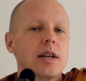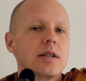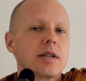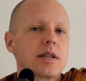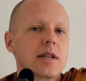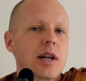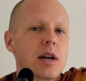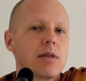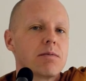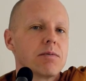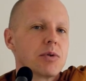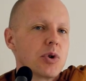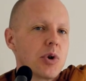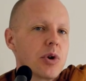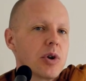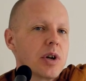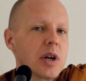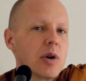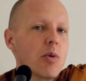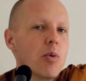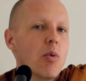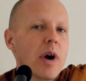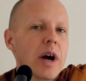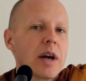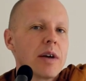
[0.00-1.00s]
instead of
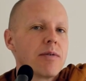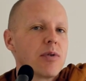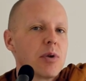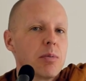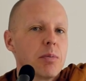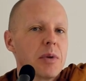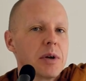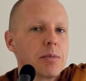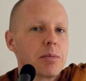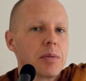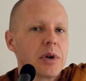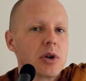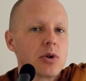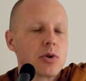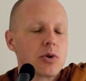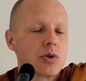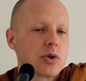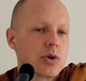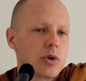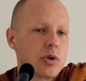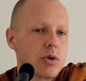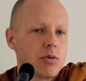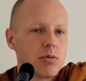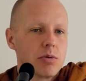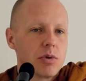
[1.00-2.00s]
turning away from it,
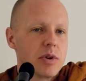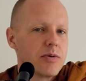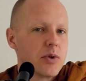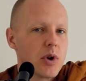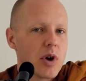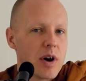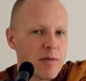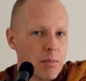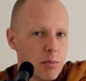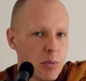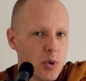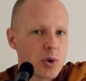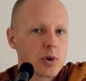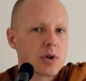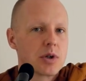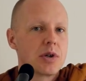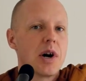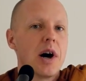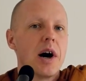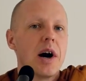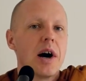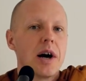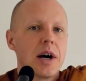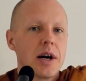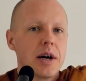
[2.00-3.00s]
because you, if you have more
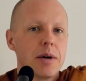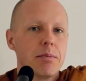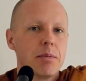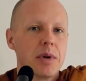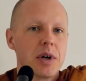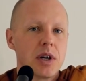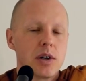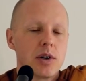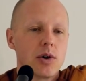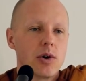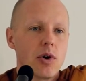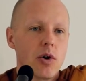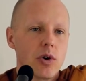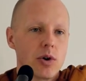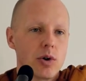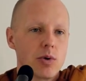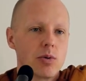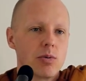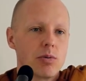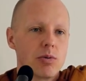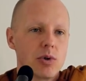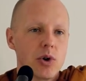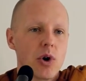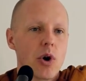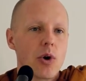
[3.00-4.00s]
time and you know
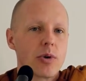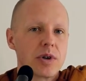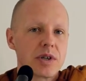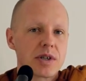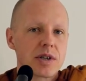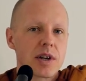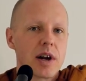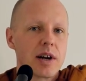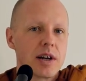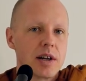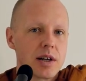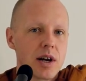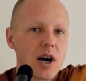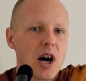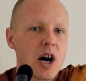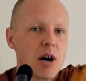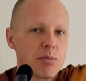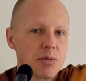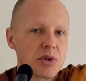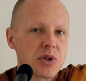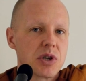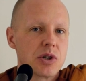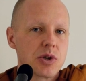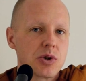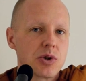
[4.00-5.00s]
you, you notice that it
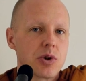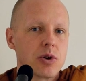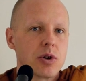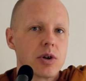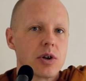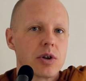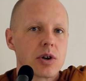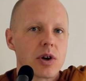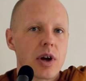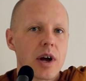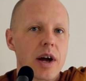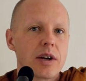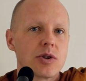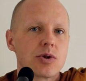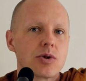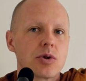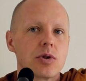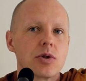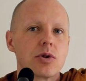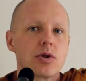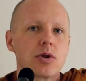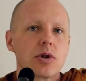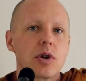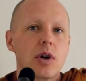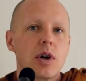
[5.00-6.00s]
comes in certain
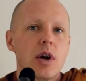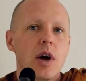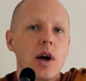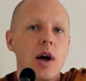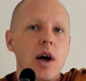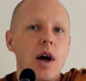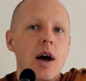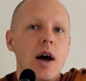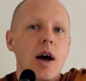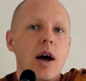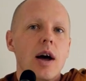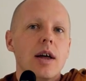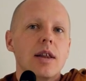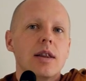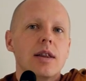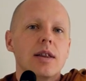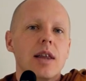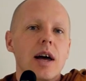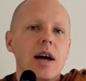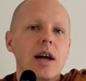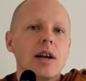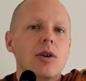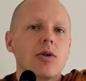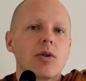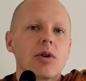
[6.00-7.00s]
occasions,
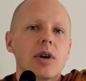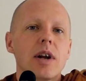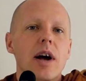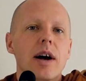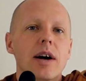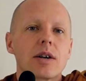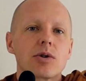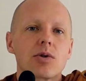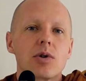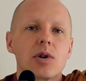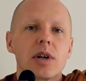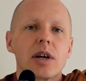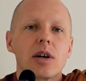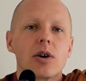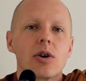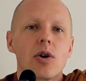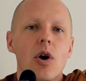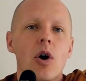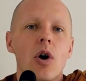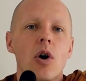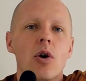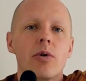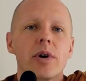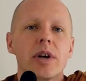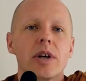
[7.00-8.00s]
then you can actually
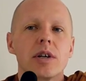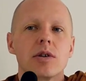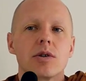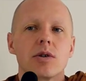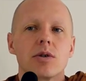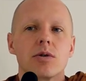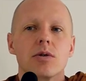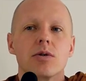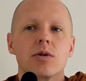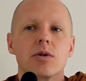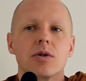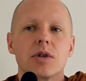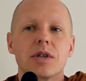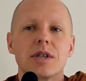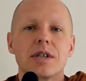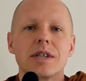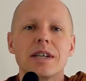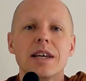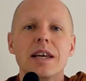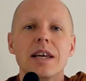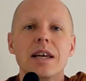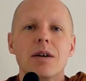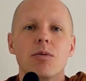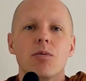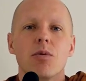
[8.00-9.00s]
go into
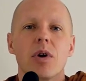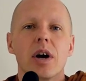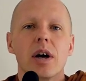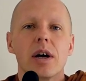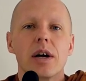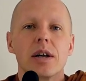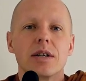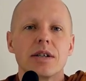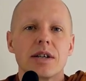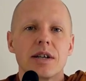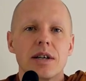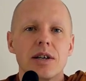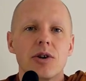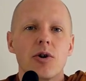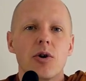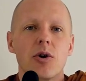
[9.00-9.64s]
see where it's in